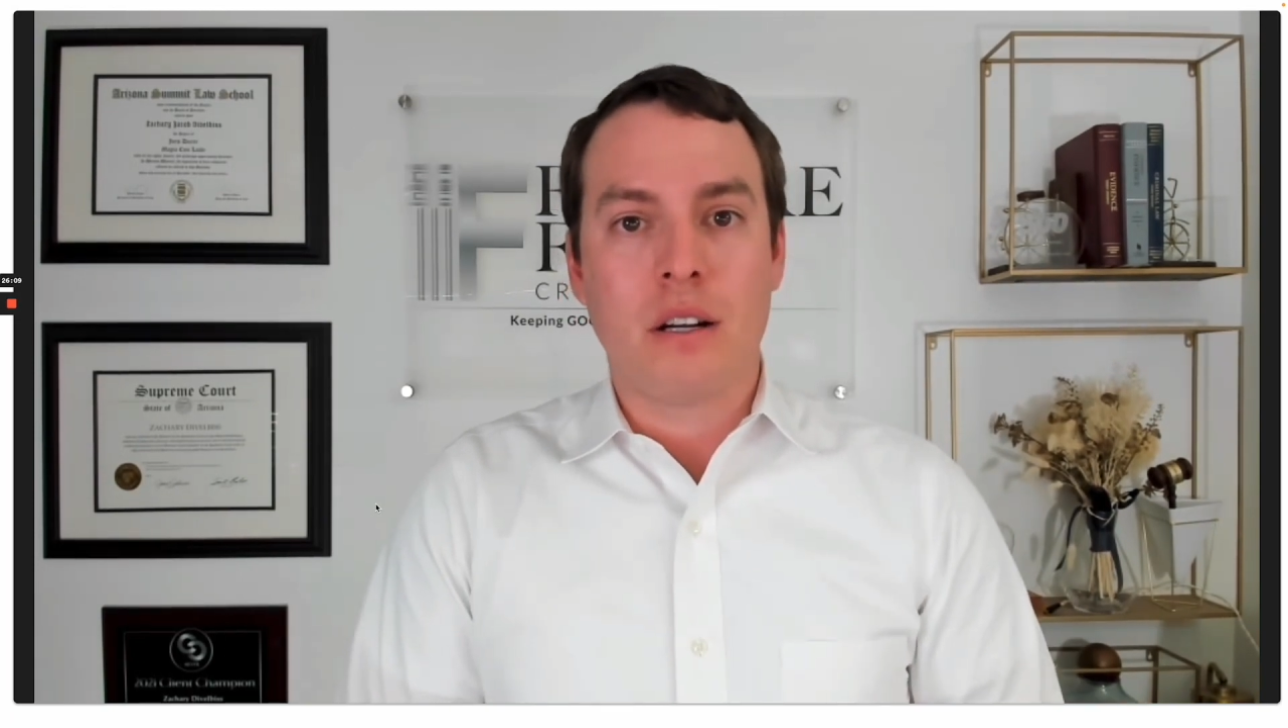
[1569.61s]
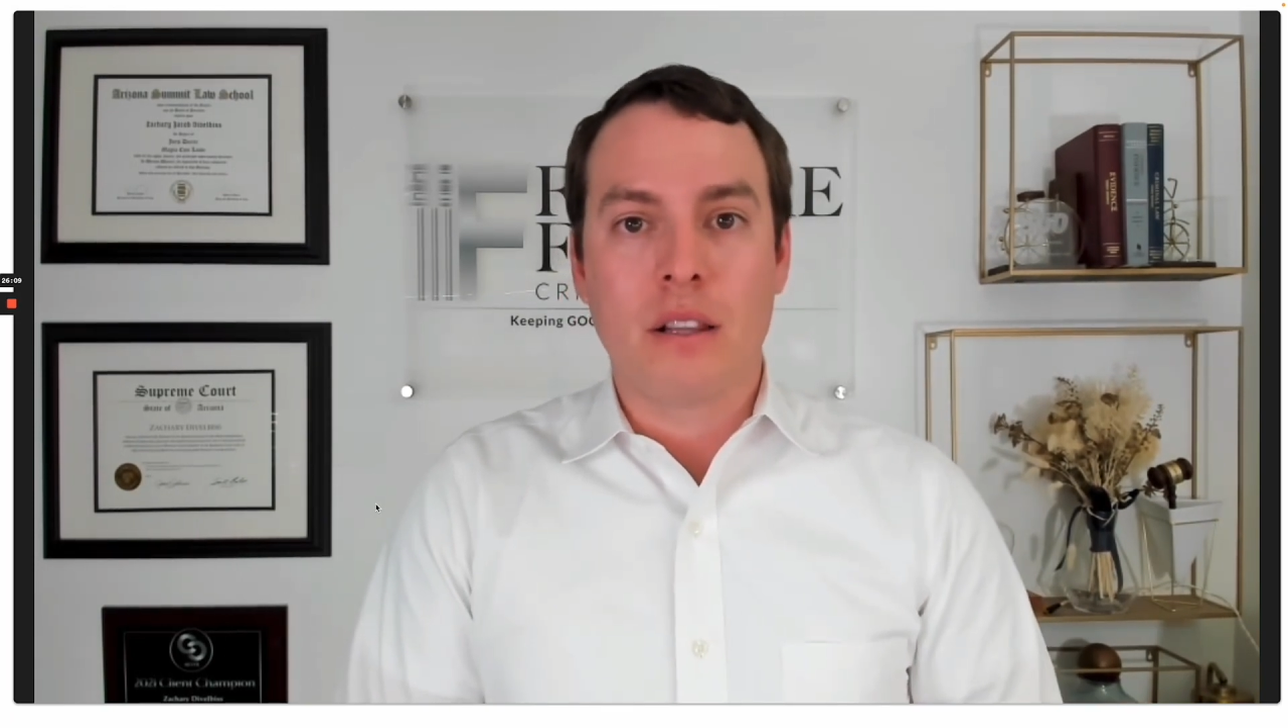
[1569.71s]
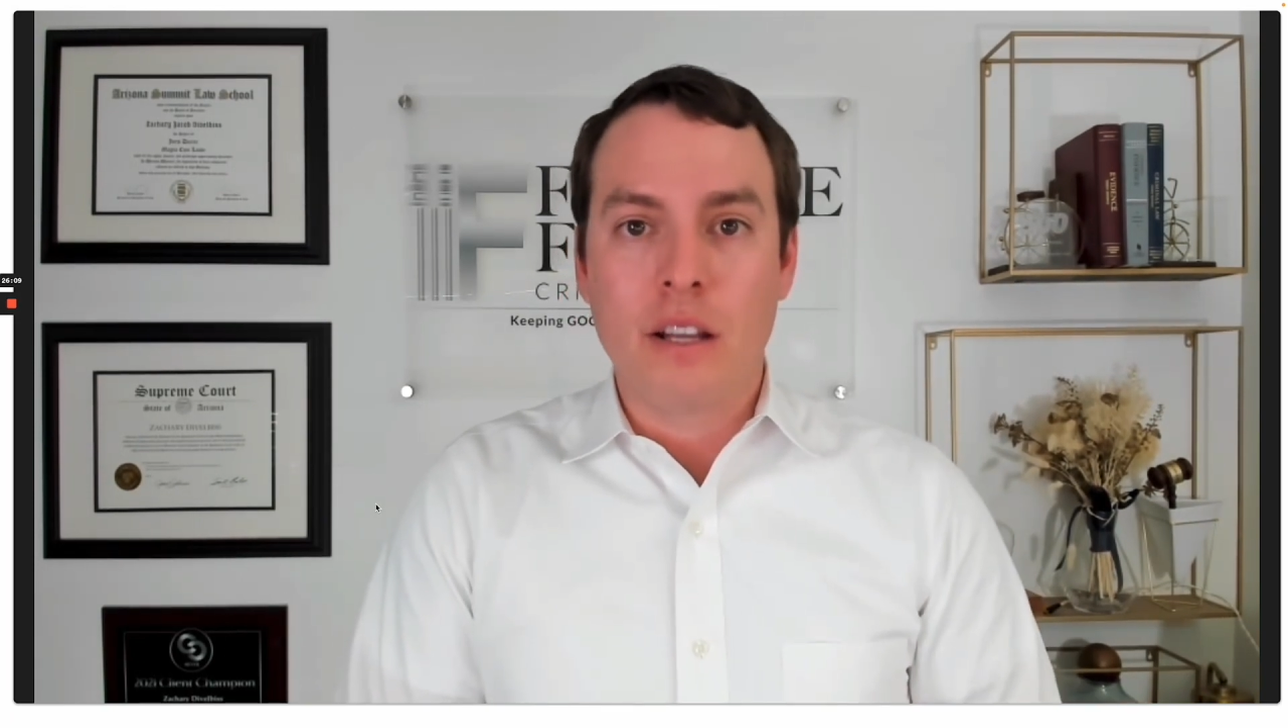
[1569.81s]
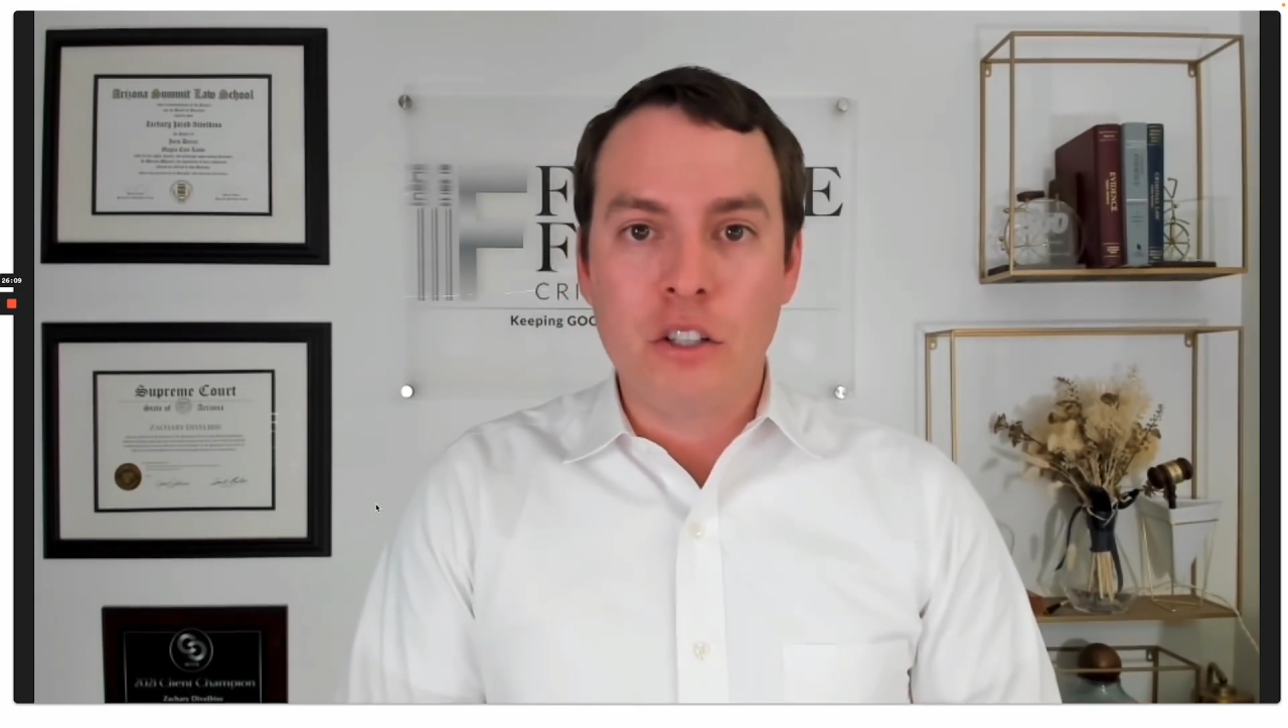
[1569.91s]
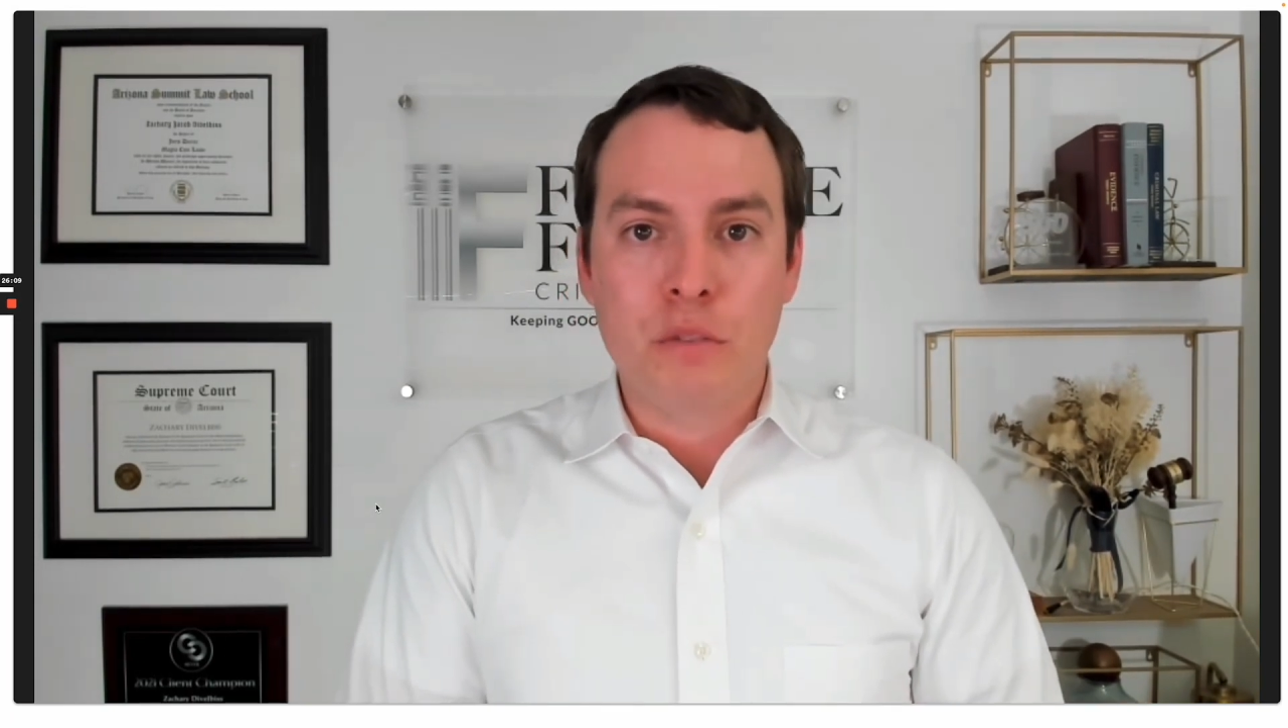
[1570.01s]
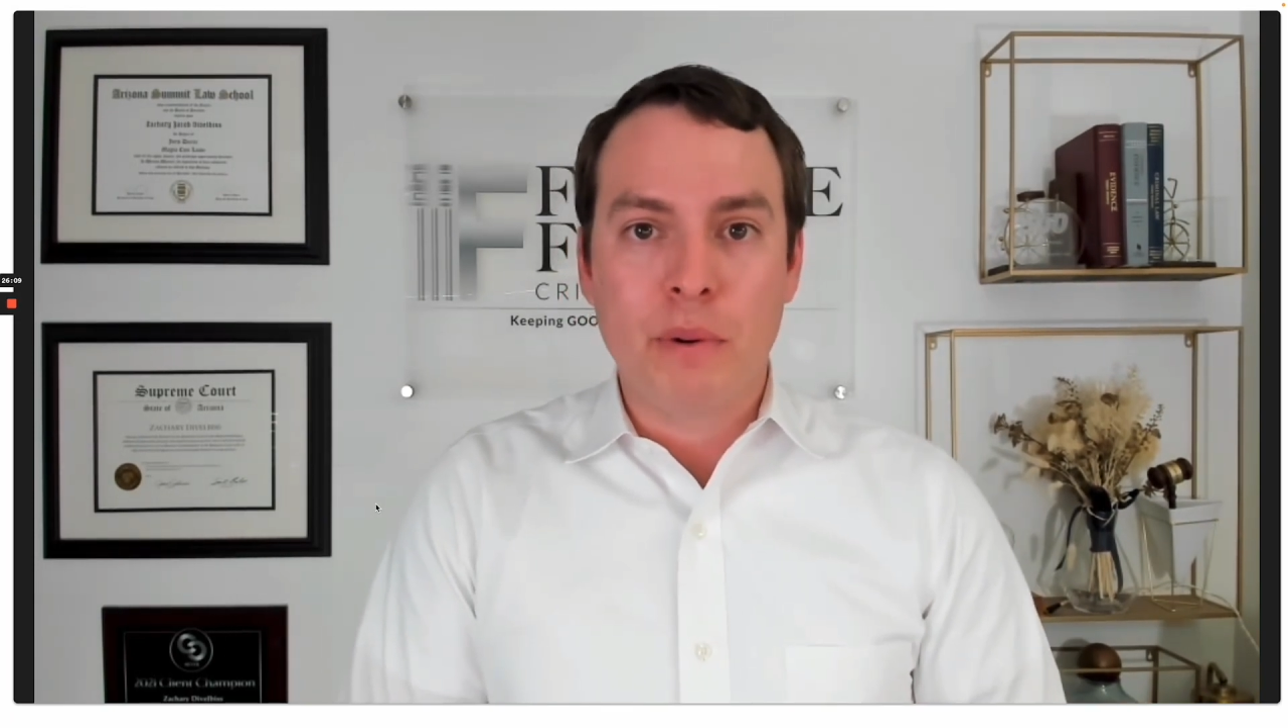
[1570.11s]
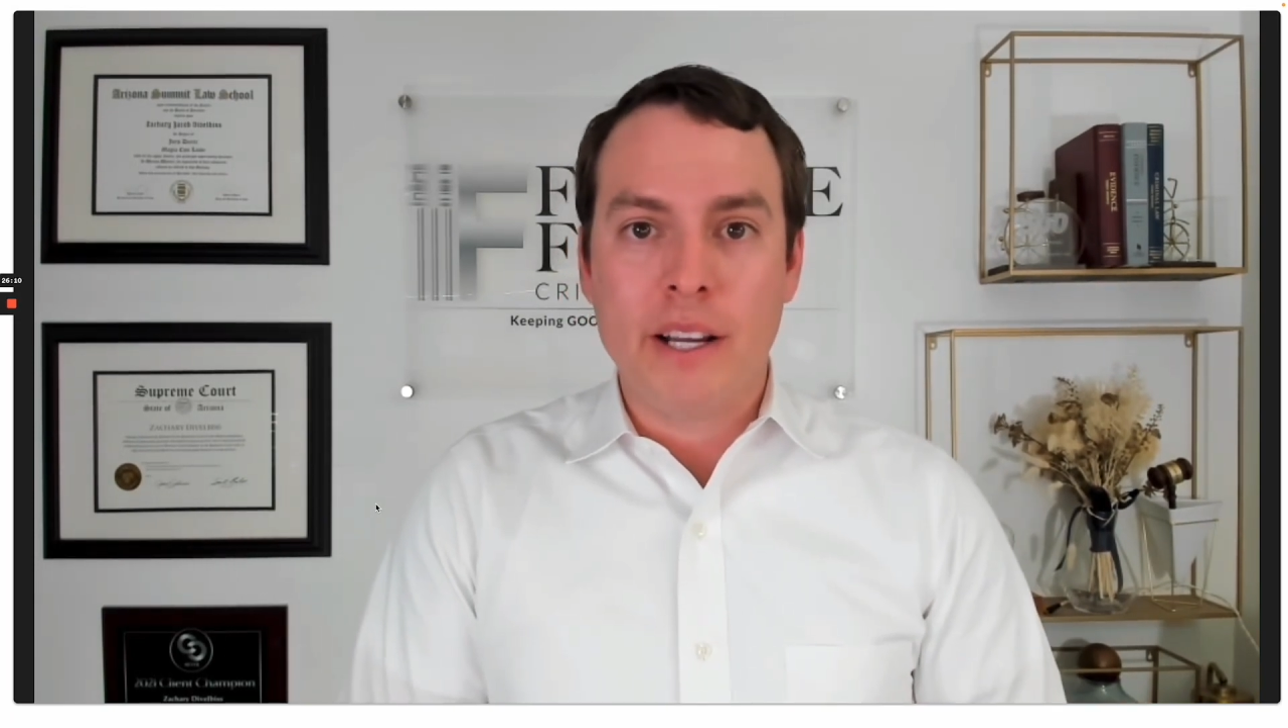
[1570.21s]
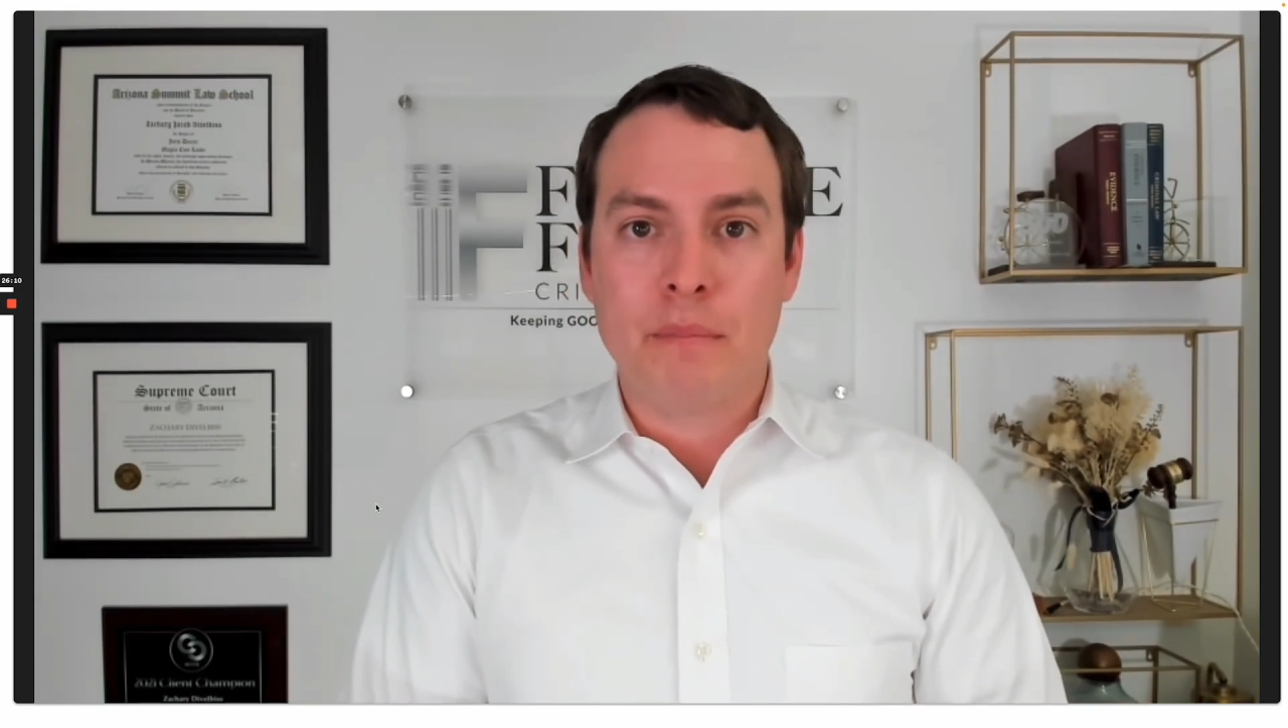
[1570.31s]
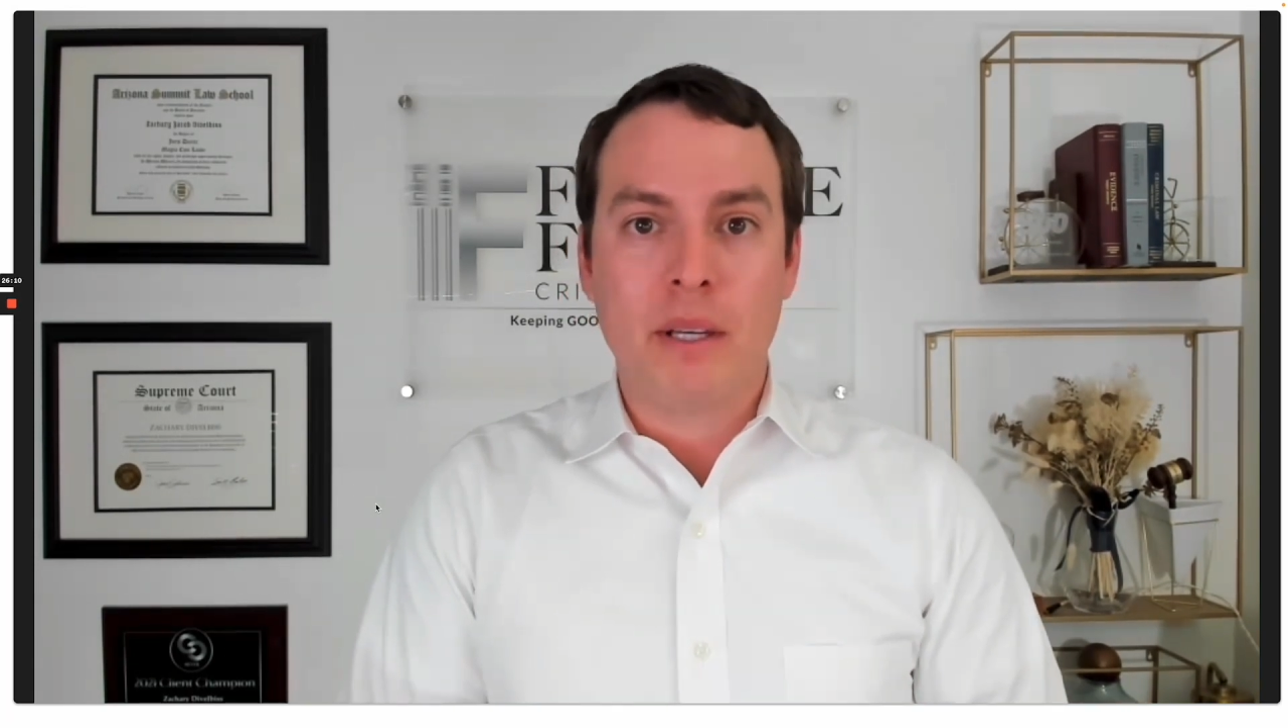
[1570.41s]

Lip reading: lunch break